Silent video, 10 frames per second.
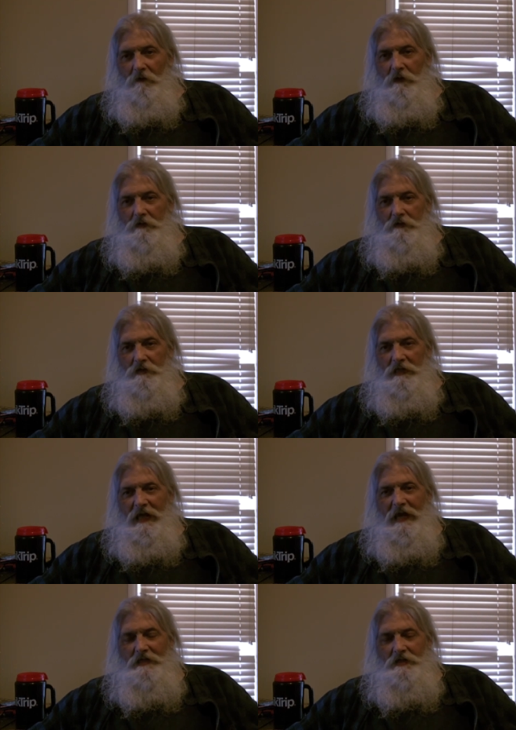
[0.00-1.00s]
which is an
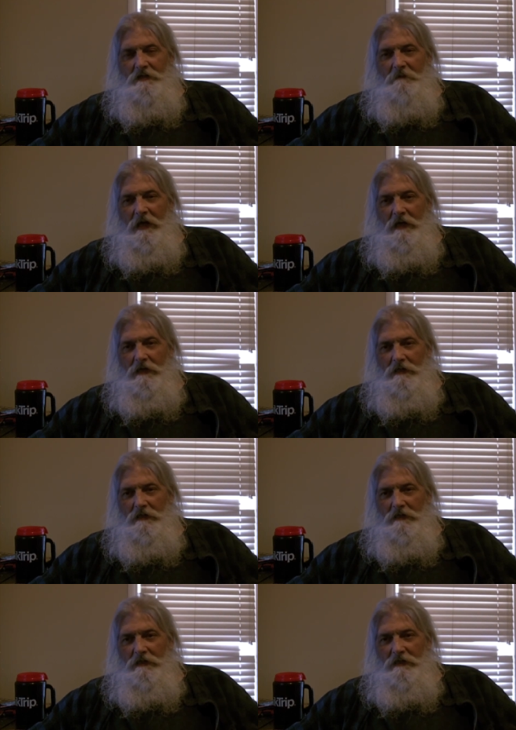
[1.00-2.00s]
estimate.
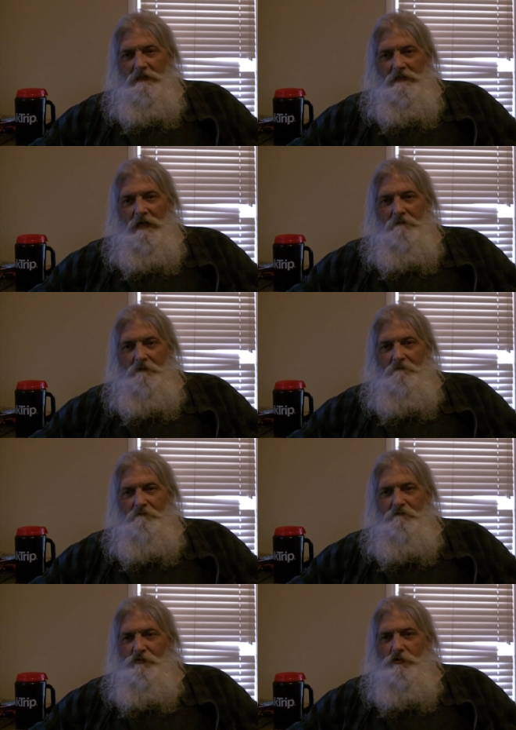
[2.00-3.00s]
It's not
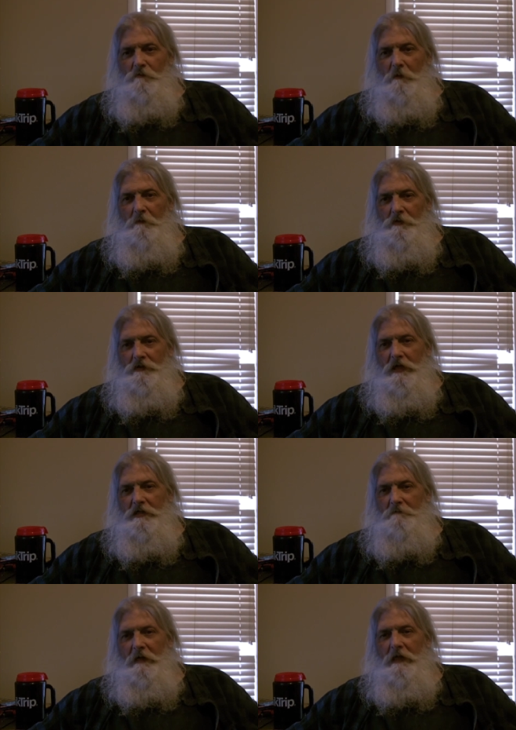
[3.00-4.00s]
super
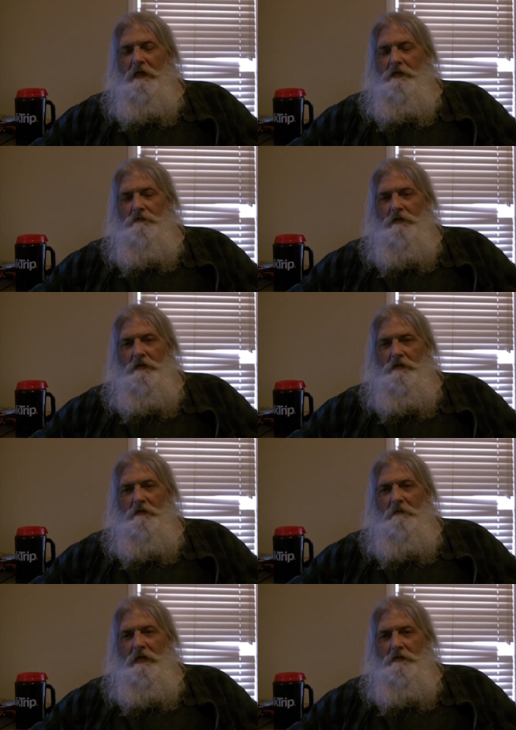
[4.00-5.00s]
precise by any stretch of
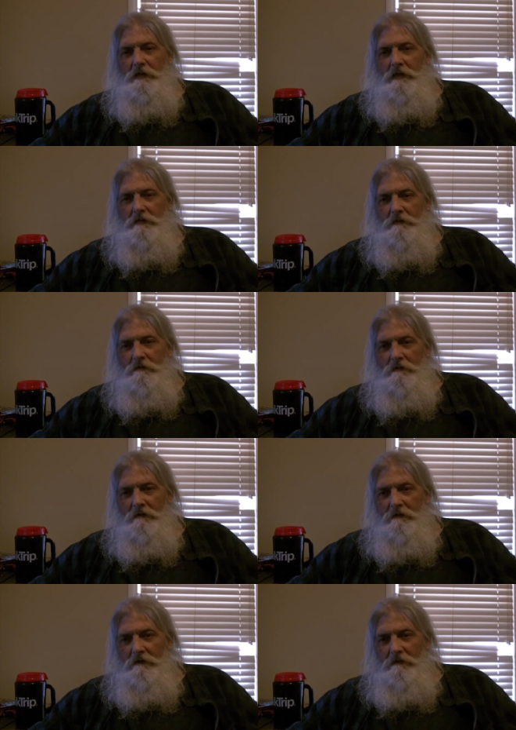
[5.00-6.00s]
the imagination.
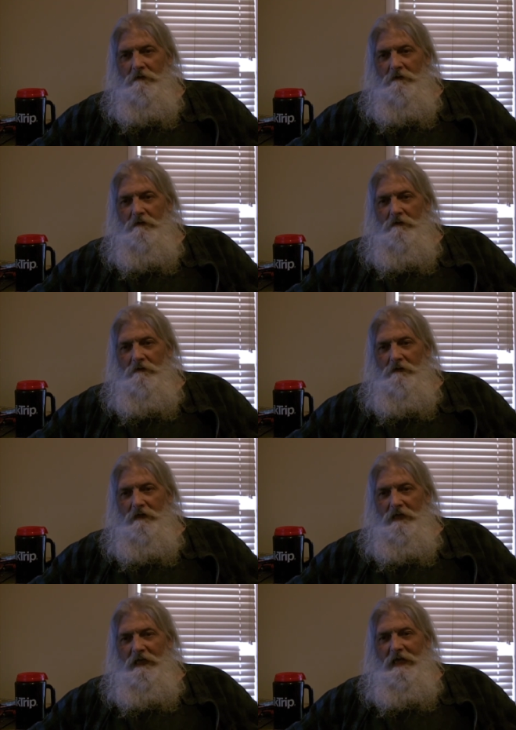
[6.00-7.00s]

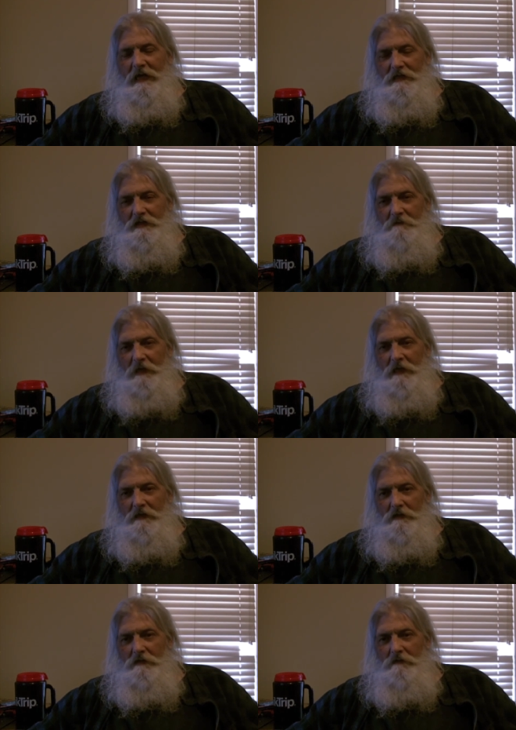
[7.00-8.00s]
It
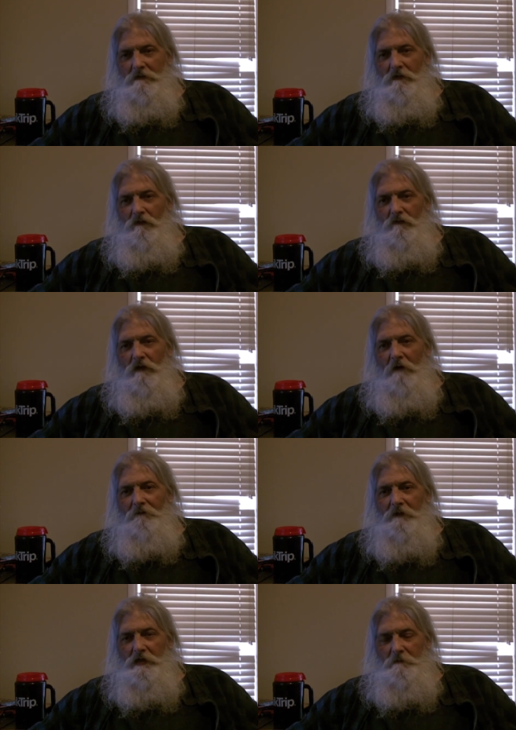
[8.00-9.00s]
estimates,
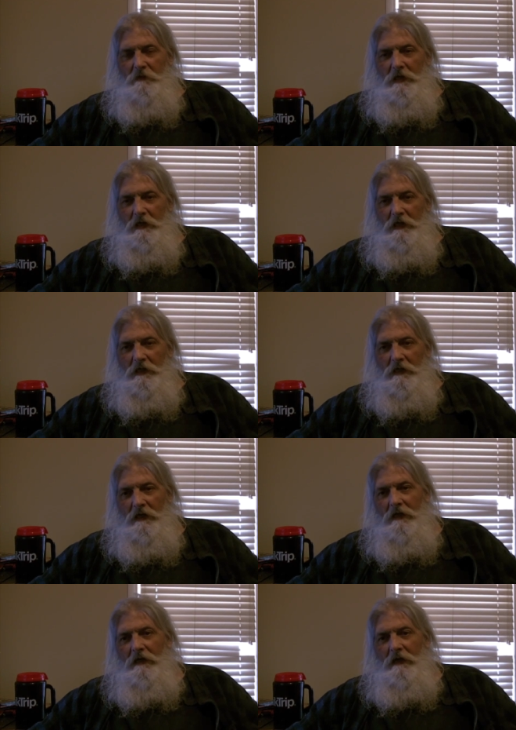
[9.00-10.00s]
roughly speaking,
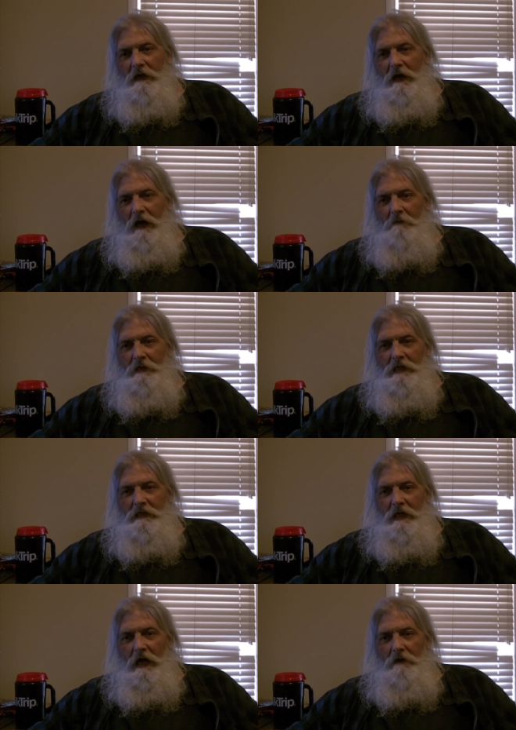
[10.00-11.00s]
how many
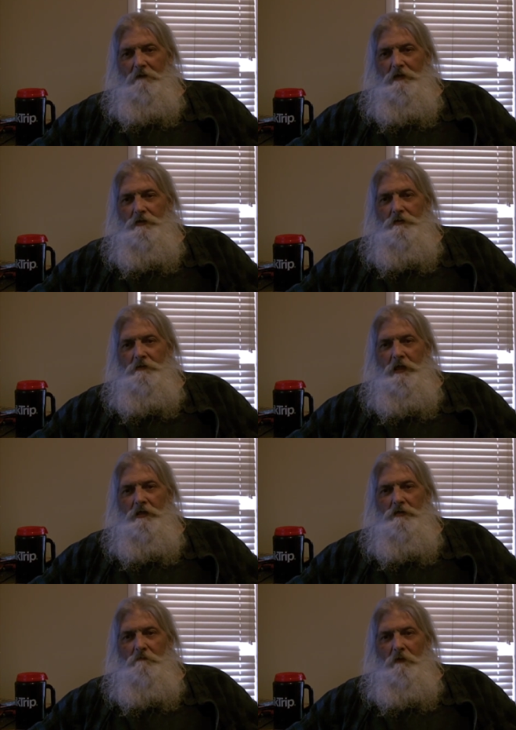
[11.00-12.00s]
calories you
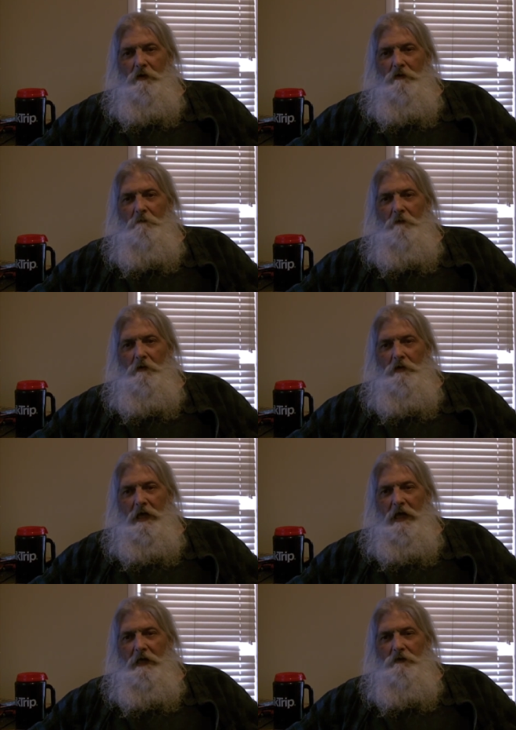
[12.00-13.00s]
need to burn per
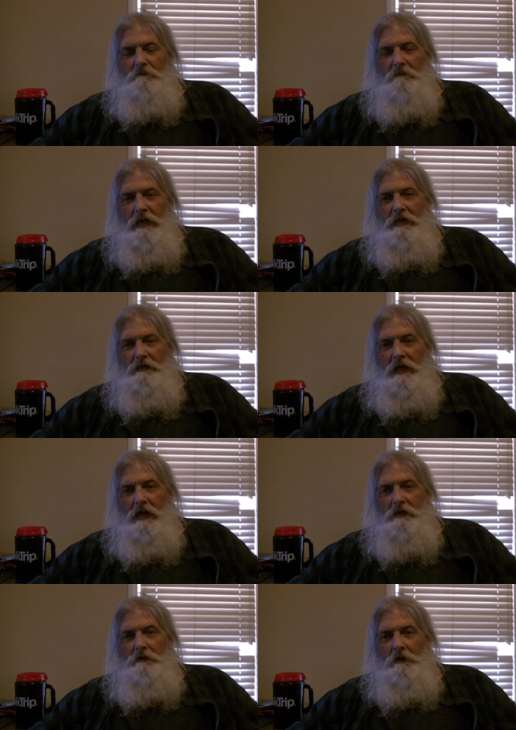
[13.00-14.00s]
day to
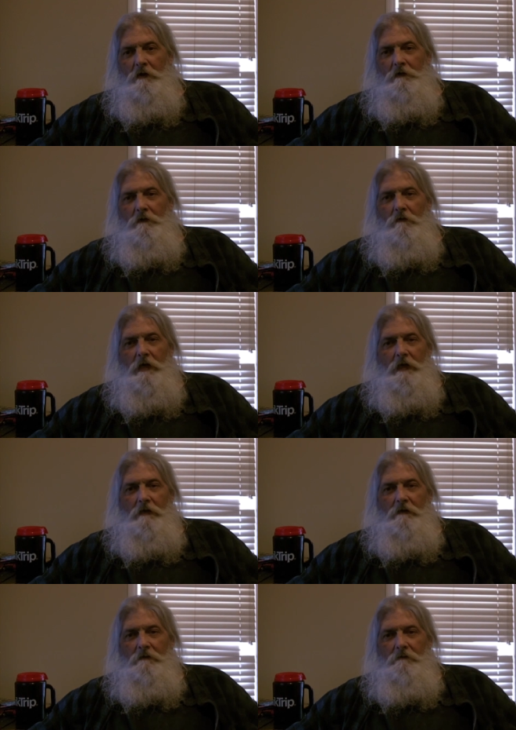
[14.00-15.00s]
maintain your current weight.